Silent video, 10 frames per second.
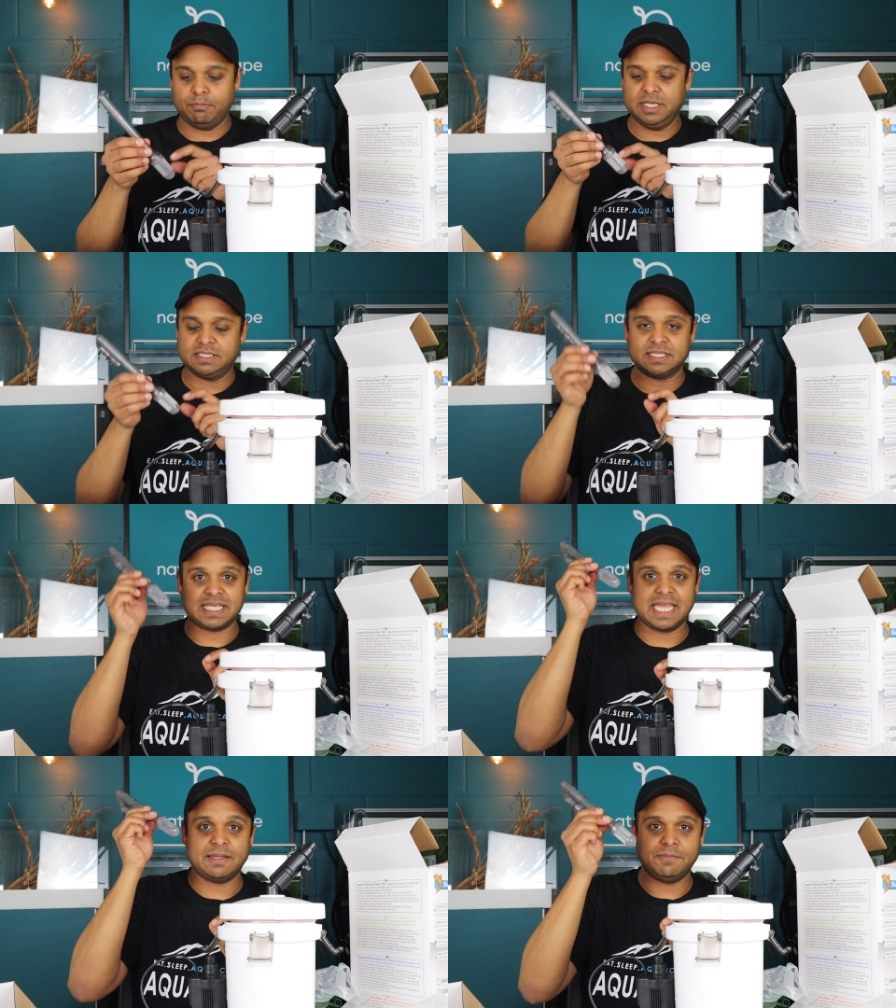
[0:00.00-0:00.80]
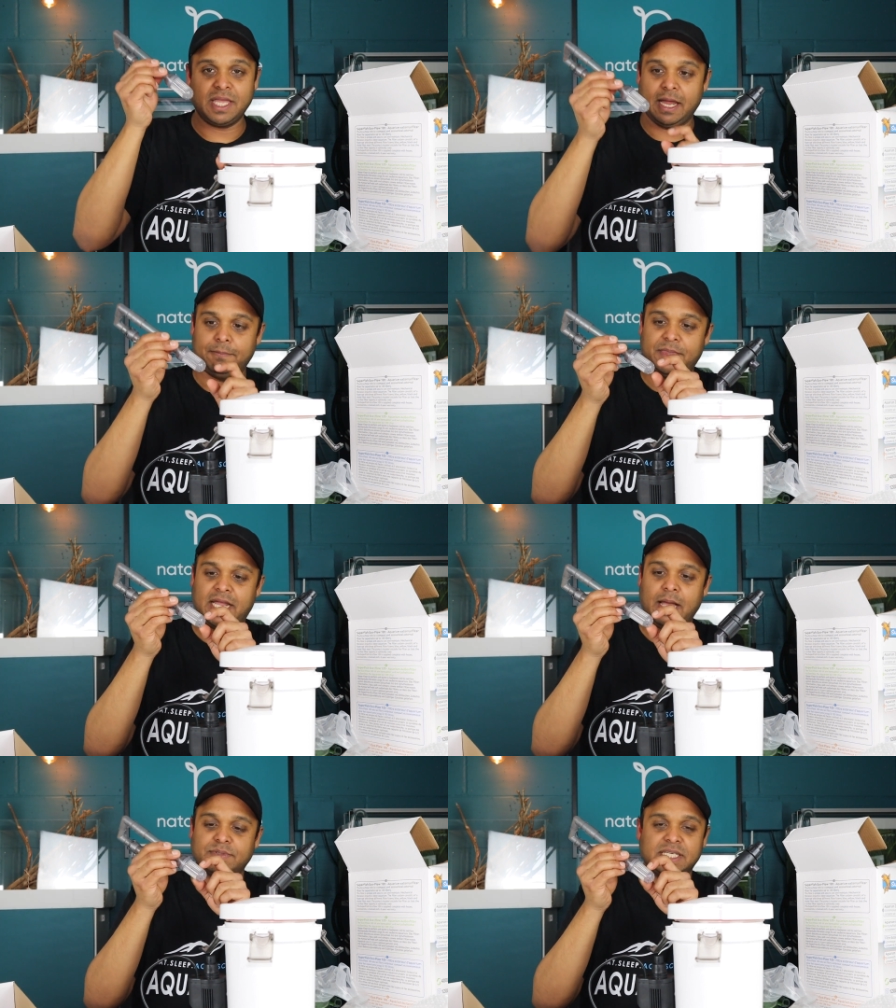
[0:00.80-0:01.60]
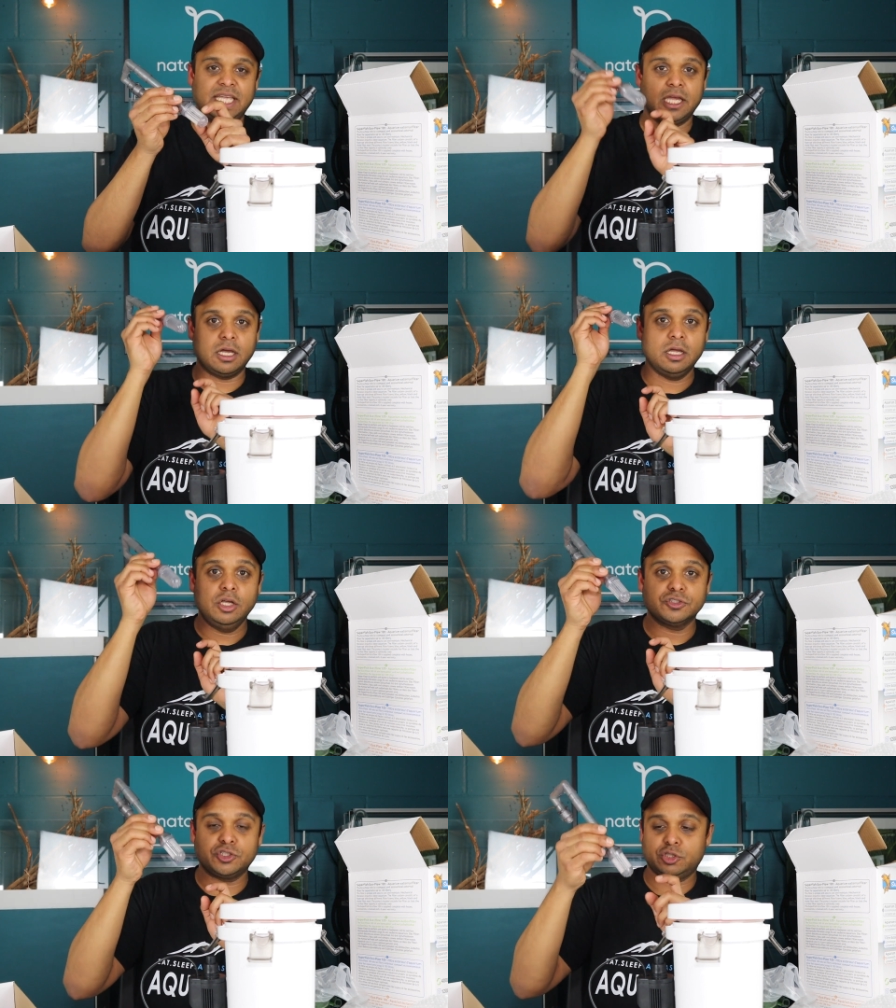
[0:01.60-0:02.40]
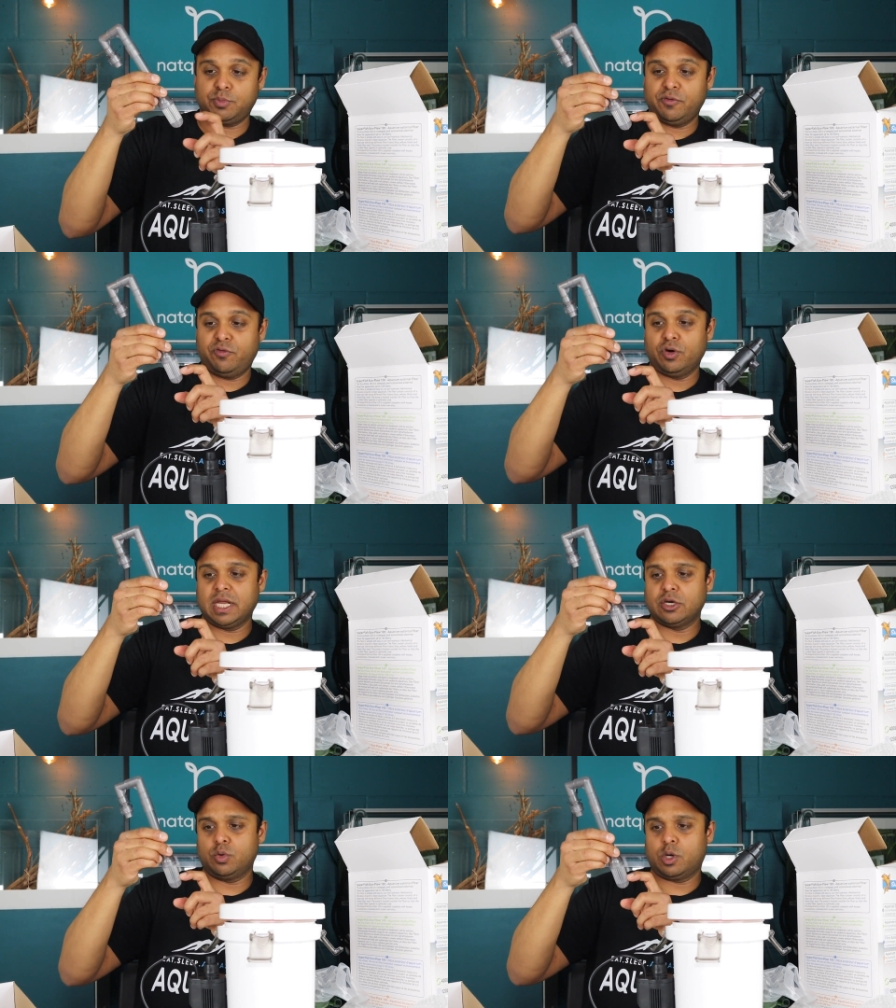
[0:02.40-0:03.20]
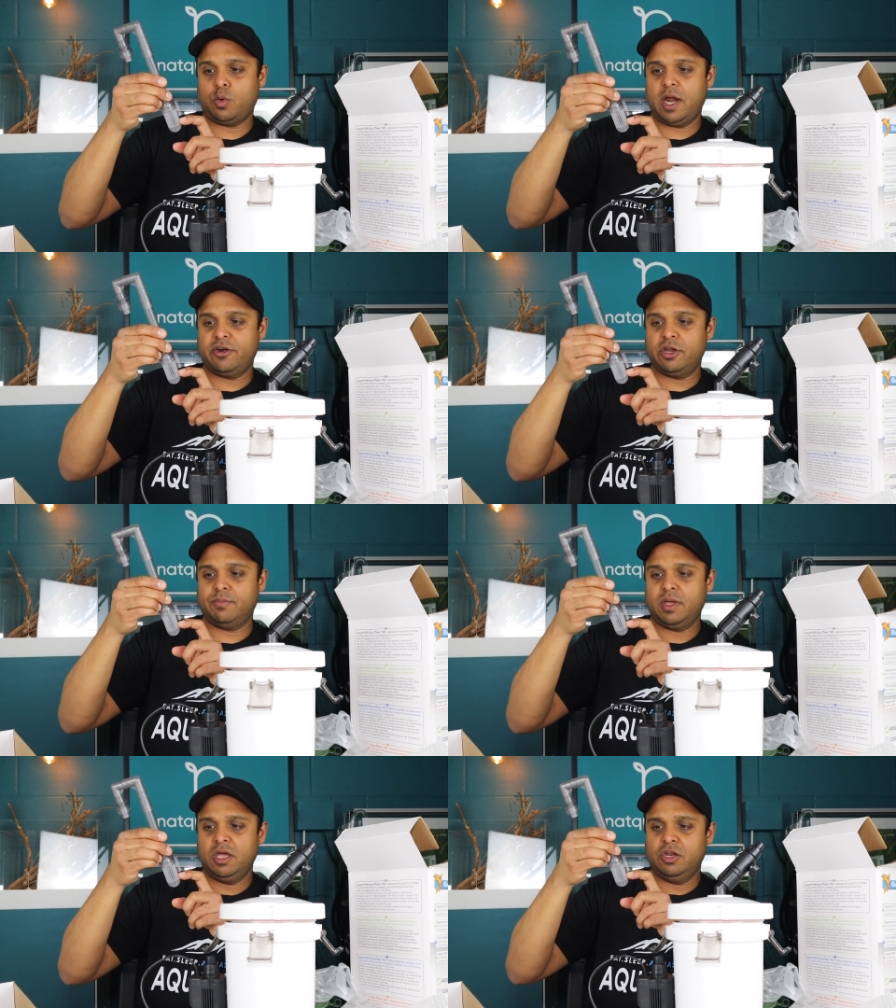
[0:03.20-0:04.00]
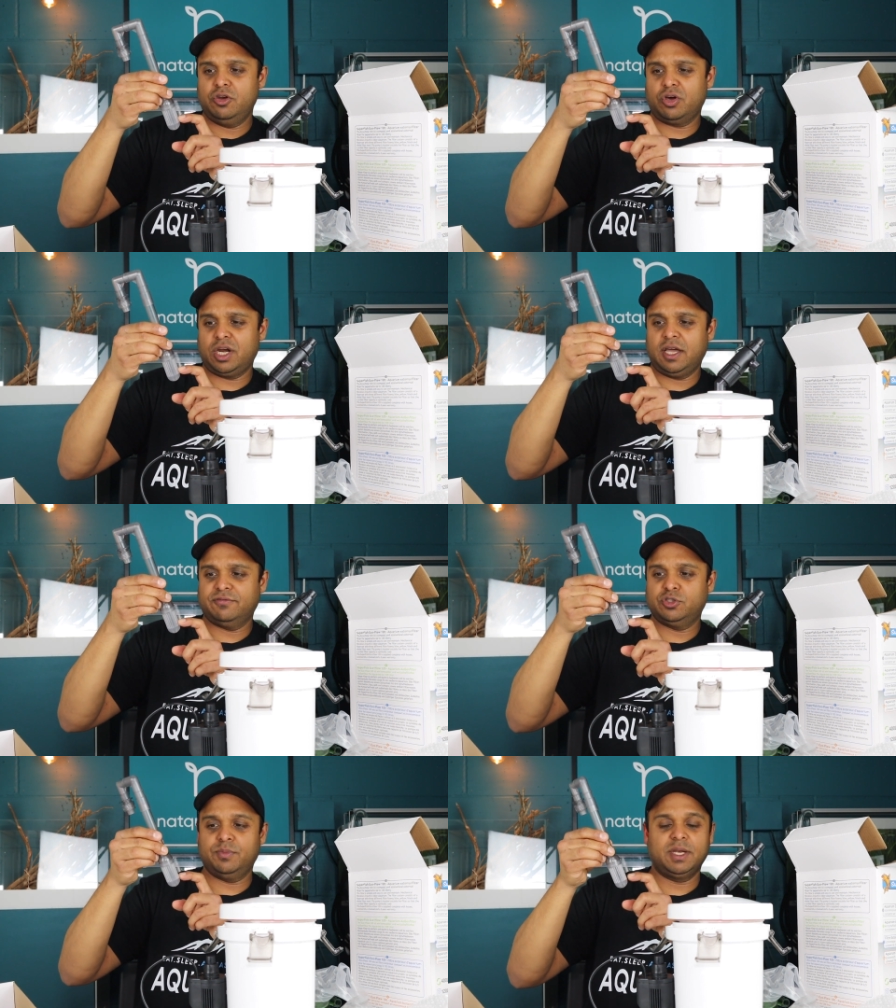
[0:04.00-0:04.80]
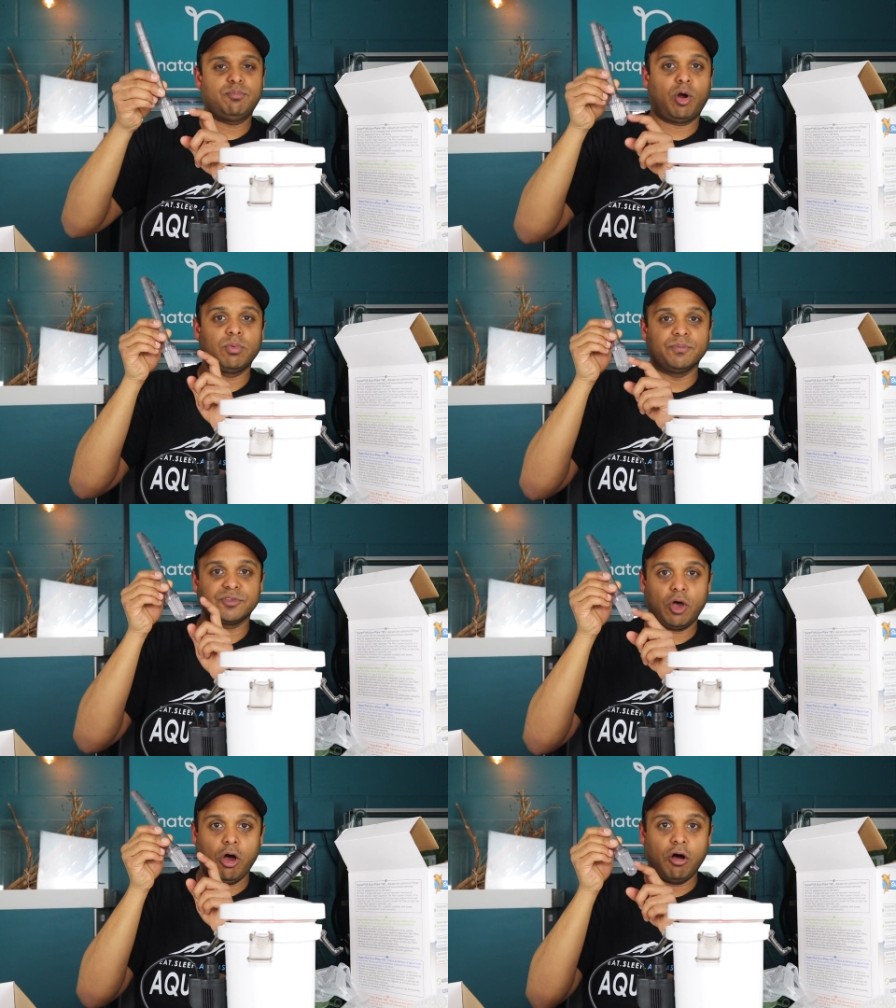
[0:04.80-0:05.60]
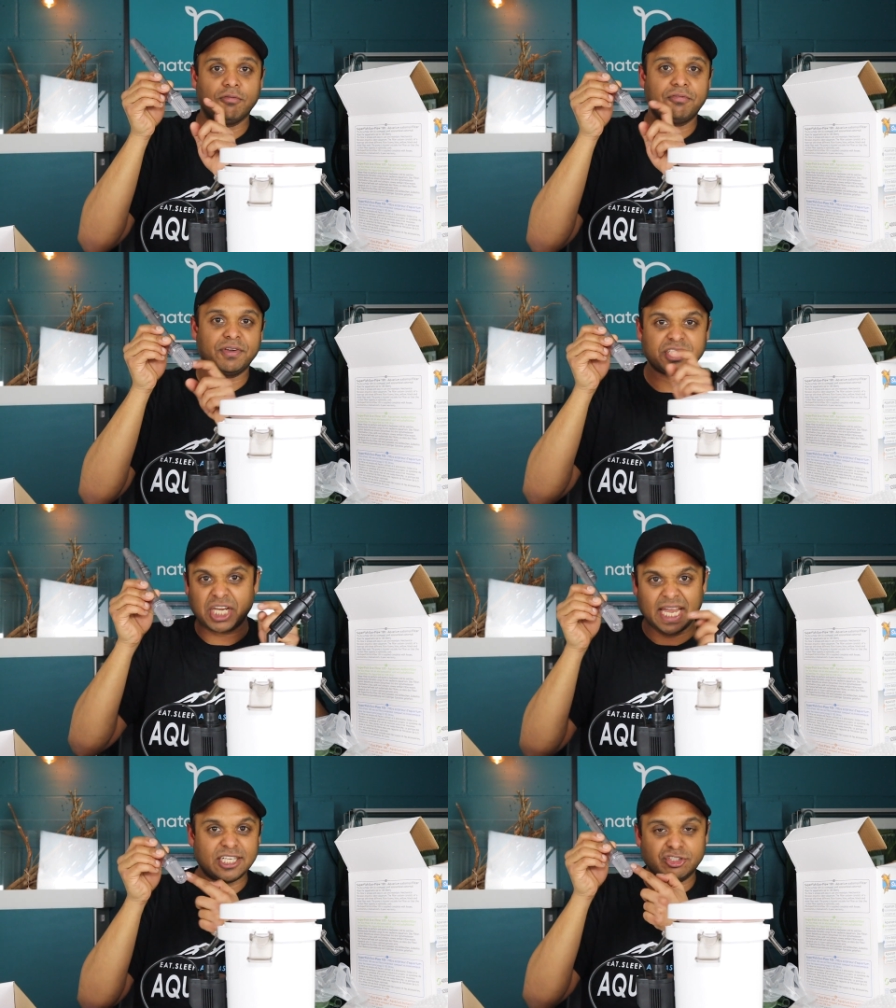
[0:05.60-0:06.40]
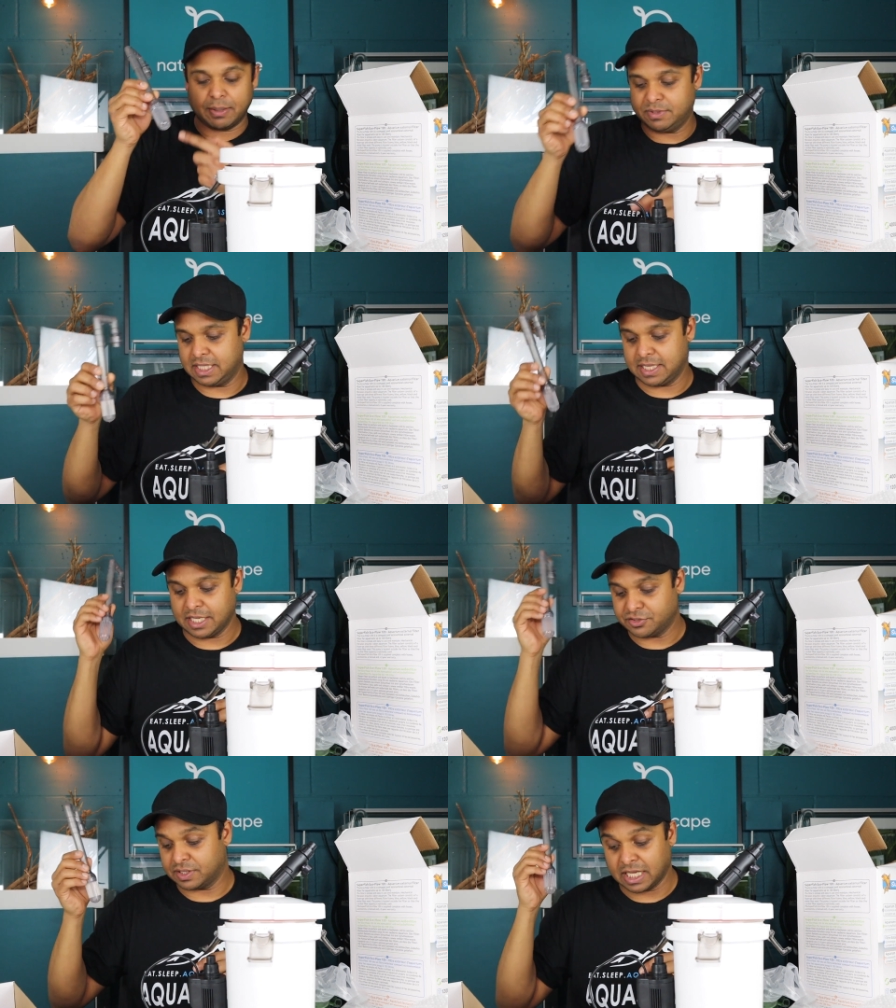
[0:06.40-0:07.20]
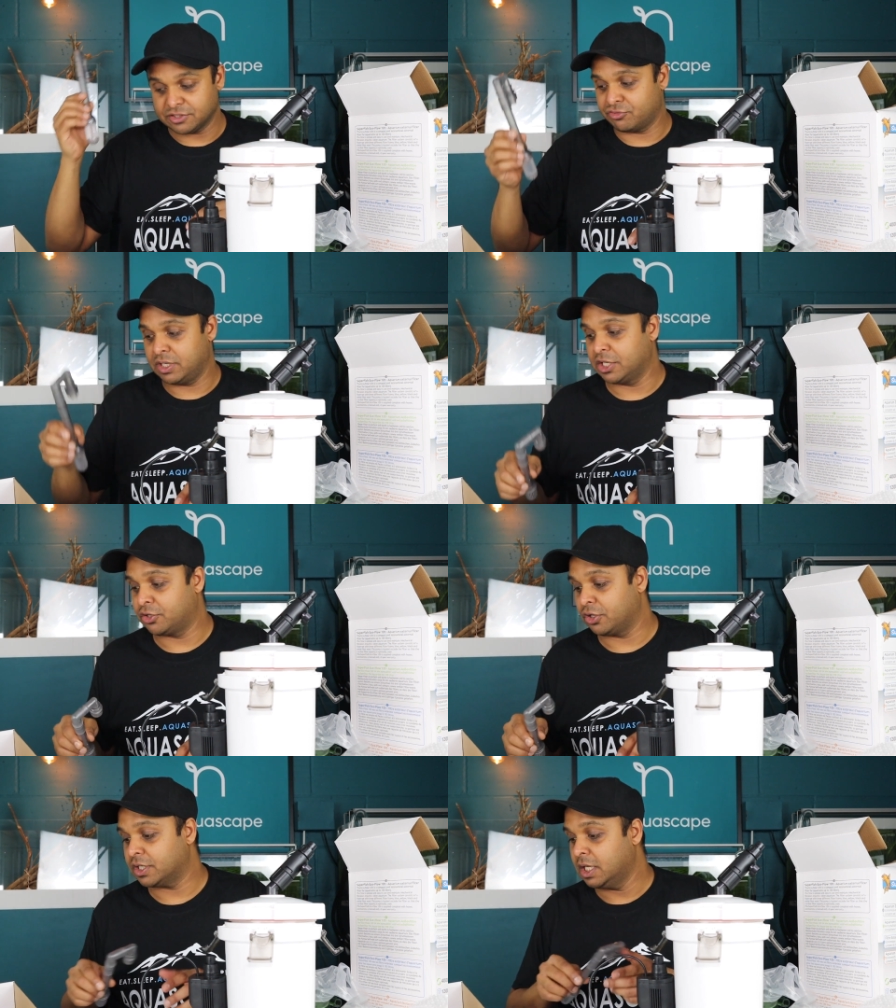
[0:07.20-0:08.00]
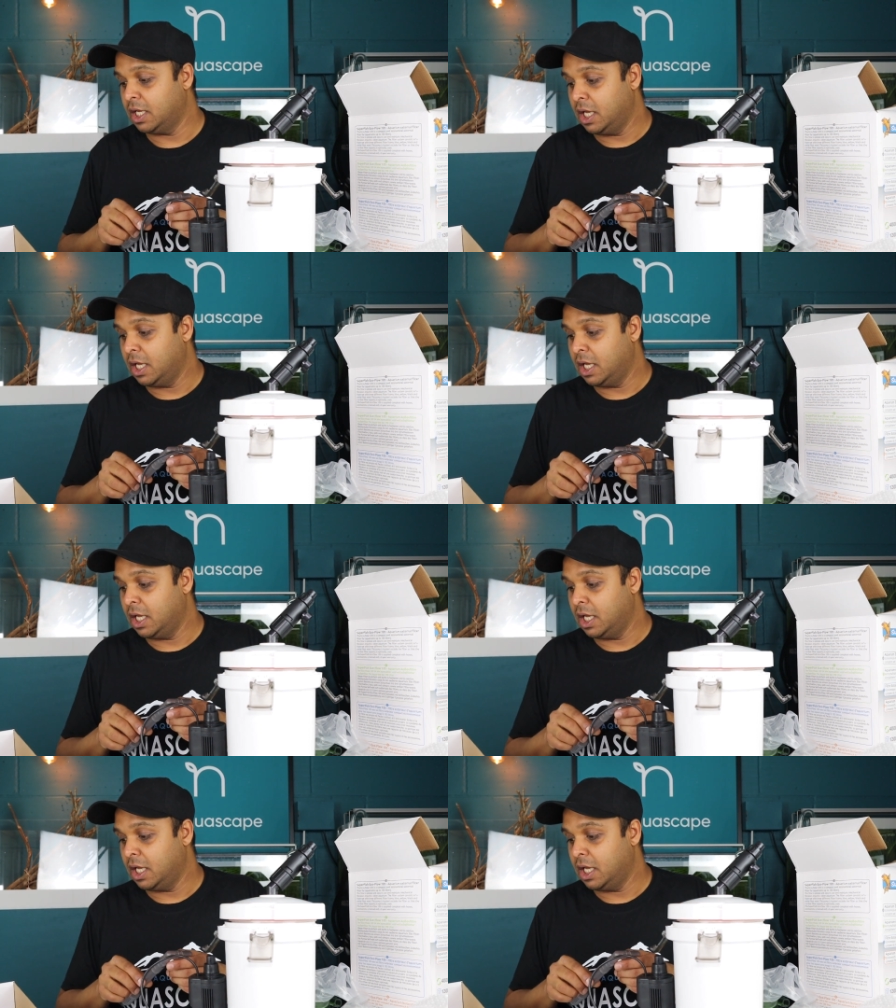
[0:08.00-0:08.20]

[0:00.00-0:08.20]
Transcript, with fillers: I'm pleased to say, yeah, the gaps in here, suitable for a nano aquarium, not gonna have too many problems of fish getting trapped in there. So that's really good.